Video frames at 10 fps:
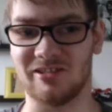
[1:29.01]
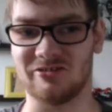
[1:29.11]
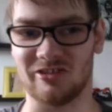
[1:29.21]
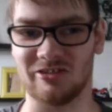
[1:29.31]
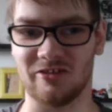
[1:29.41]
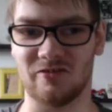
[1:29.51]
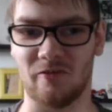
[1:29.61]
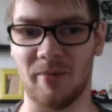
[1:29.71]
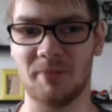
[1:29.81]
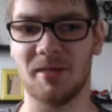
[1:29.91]
success
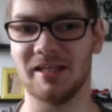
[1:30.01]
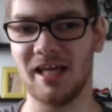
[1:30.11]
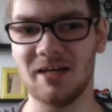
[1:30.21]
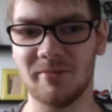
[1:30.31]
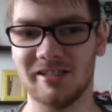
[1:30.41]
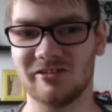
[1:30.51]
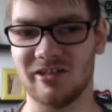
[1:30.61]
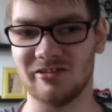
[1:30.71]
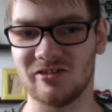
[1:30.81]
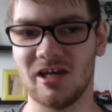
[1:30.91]
of Batman the Animated Series.